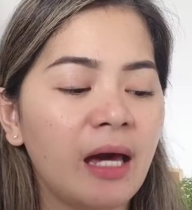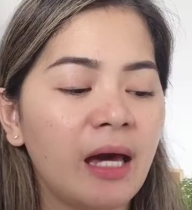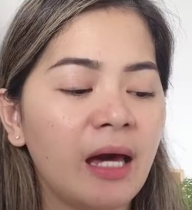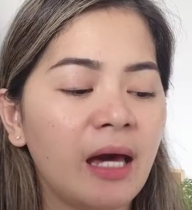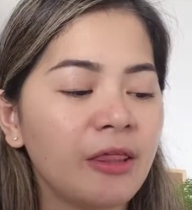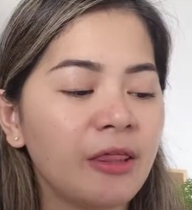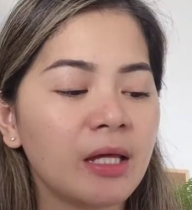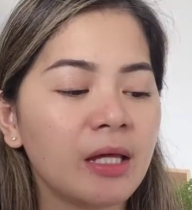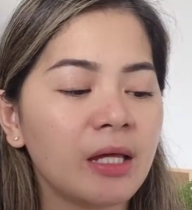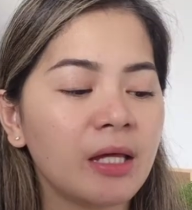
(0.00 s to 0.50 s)

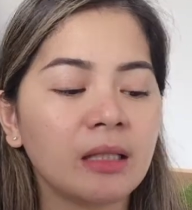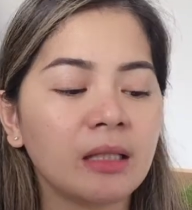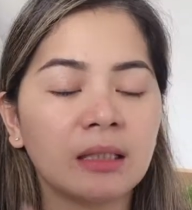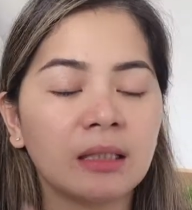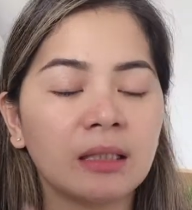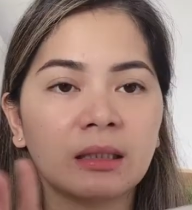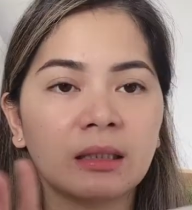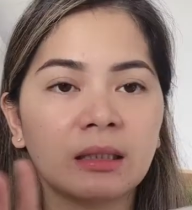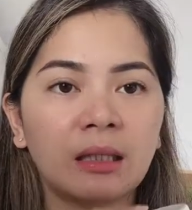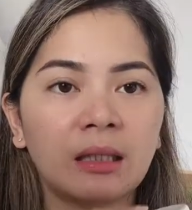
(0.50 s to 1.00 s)
I think
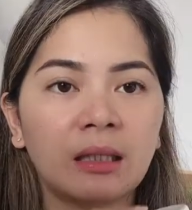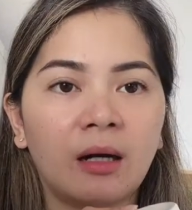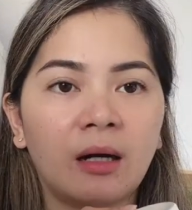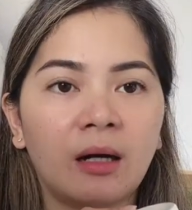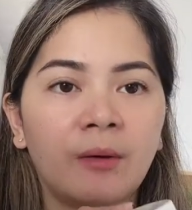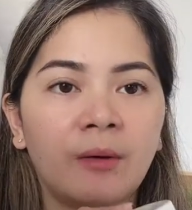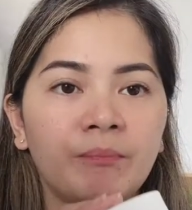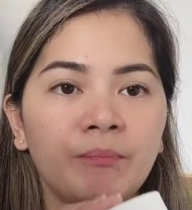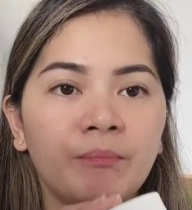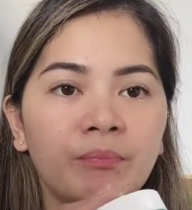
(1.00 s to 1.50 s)
that
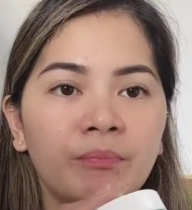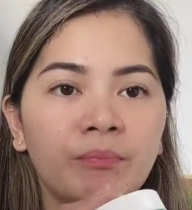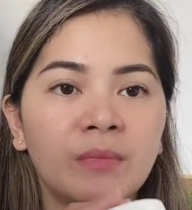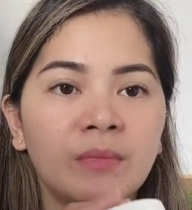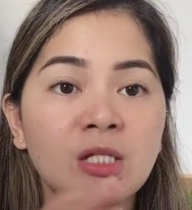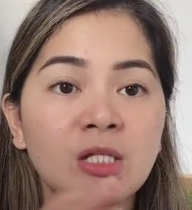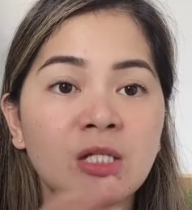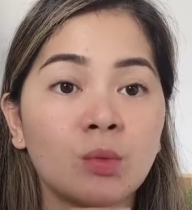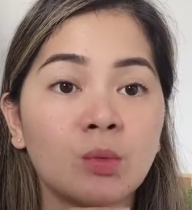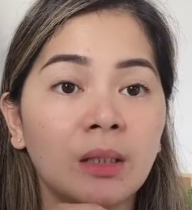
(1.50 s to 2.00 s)

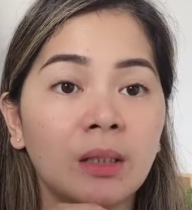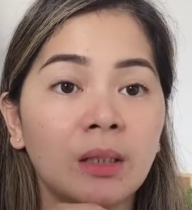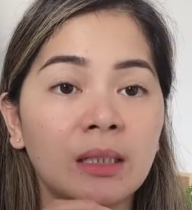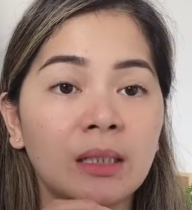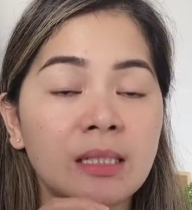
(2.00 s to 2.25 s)
this one